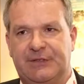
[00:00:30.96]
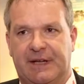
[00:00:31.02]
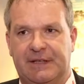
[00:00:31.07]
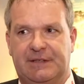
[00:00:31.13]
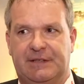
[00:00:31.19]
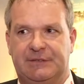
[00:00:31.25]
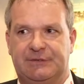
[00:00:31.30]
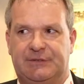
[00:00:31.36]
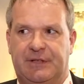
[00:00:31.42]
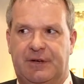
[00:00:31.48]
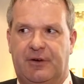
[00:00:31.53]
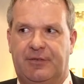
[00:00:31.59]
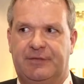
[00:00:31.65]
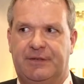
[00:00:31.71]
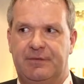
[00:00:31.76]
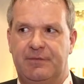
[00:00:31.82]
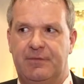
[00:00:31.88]
sectors that
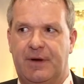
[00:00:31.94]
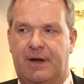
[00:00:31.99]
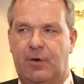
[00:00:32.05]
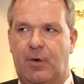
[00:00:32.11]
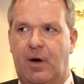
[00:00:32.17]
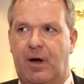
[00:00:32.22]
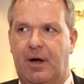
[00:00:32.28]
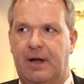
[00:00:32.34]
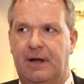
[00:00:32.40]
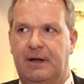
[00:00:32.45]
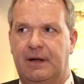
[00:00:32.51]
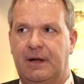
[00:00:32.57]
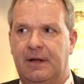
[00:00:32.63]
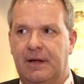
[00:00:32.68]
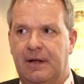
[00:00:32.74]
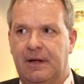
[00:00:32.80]
often require